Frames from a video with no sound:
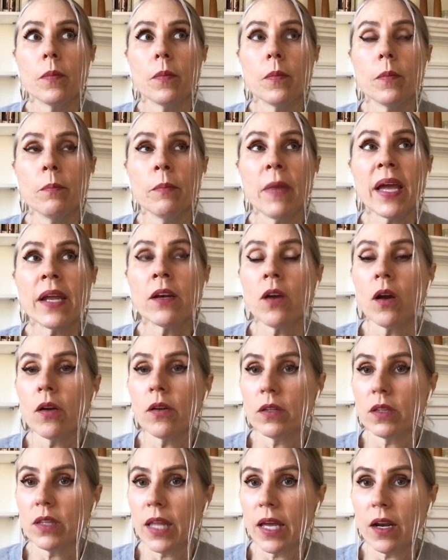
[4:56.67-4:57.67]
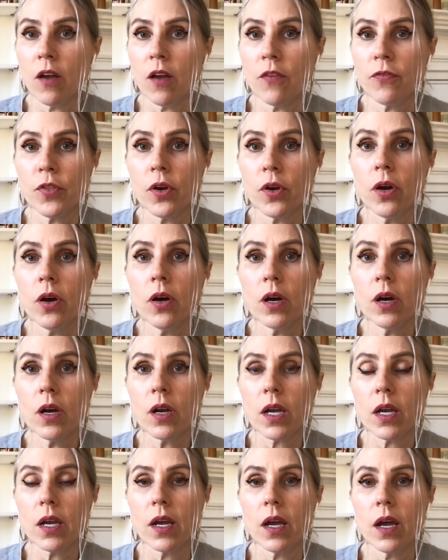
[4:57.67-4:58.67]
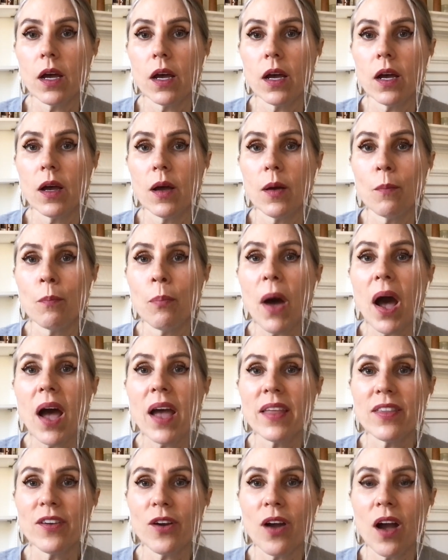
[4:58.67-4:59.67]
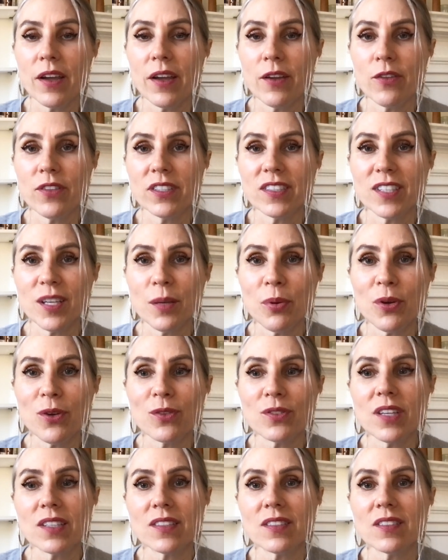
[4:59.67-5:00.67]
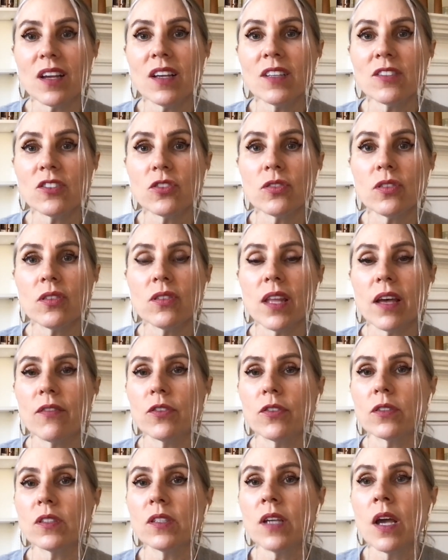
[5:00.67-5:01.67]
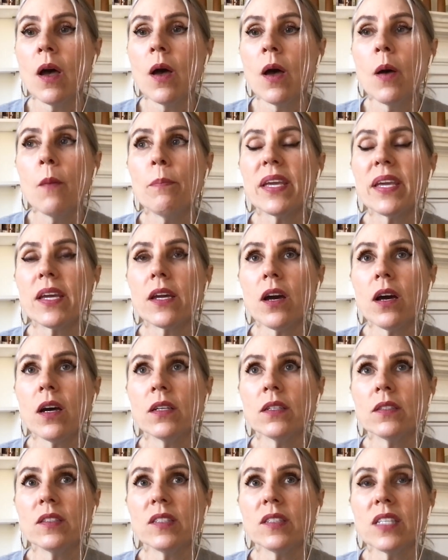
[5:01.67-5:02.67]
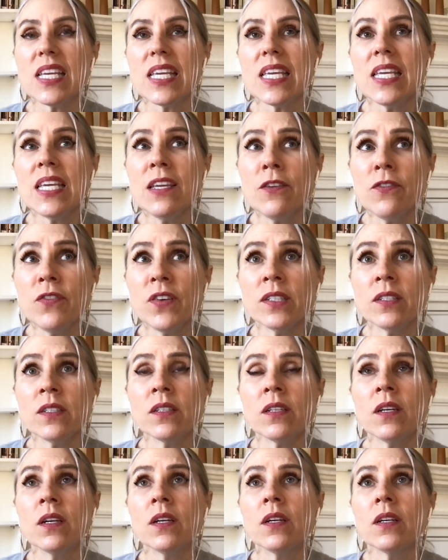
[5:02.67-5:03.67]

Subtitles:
men aren't let off the hook by their higher than typical testosterone levels, because even